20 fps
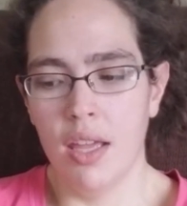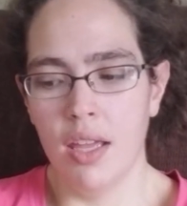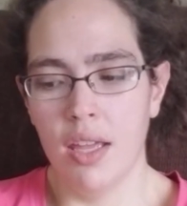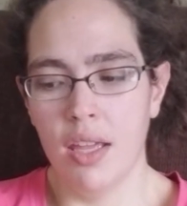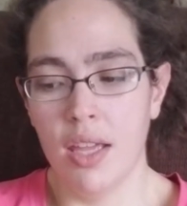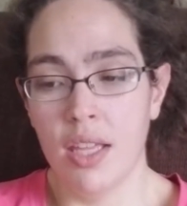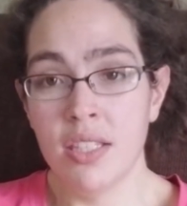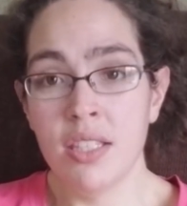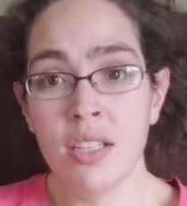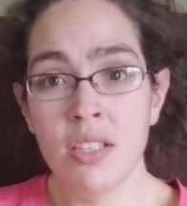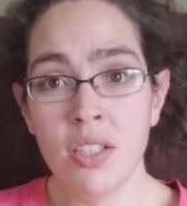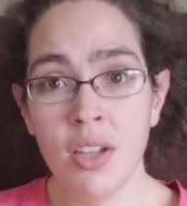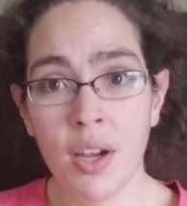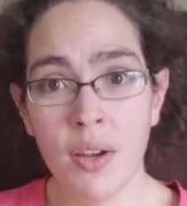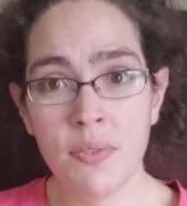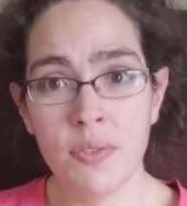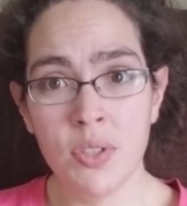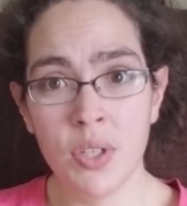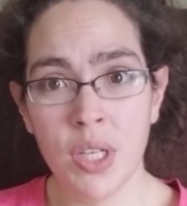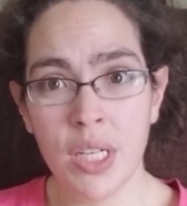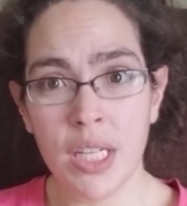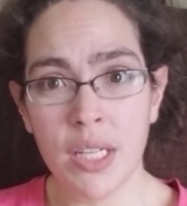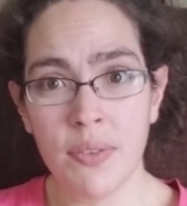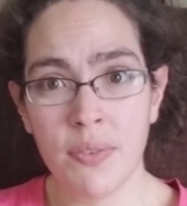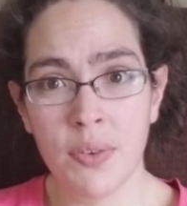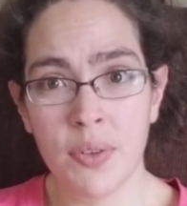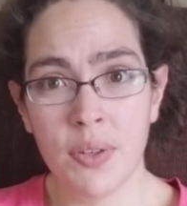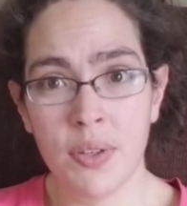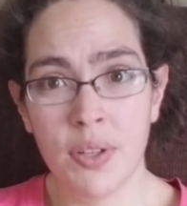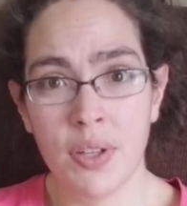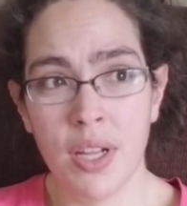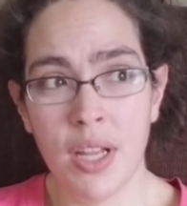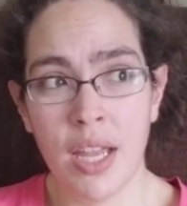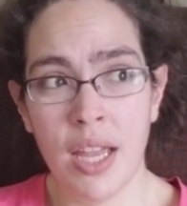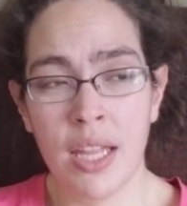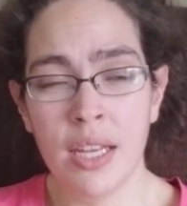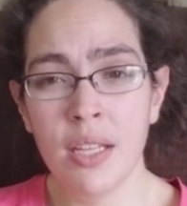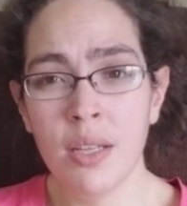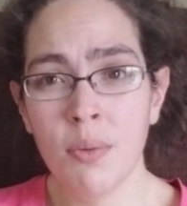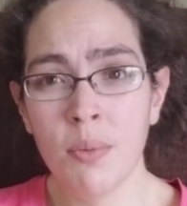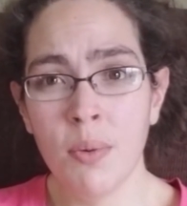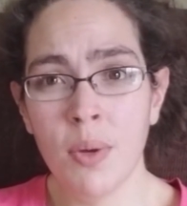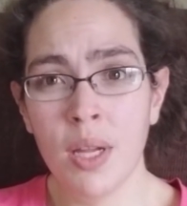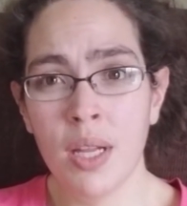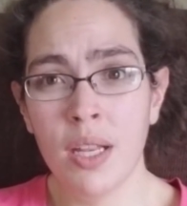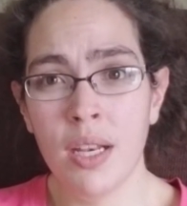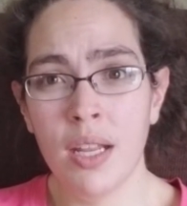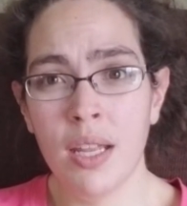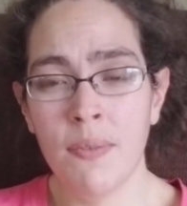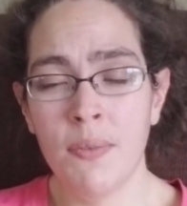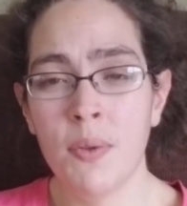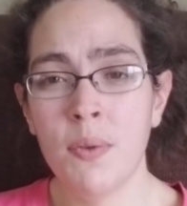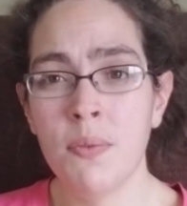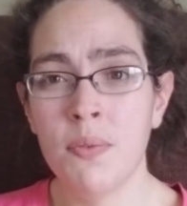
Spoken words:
it's a tough journey for anyone. If you've